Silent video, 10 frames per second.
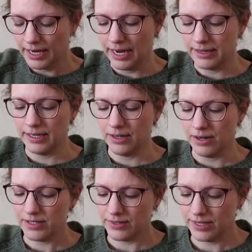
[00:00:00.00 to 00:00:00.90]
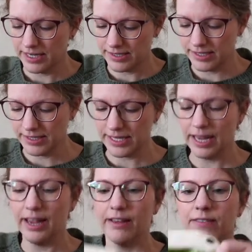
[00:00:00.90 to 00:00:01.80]
And then it also has this
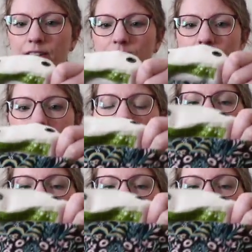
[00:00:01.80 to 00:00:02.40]
heavier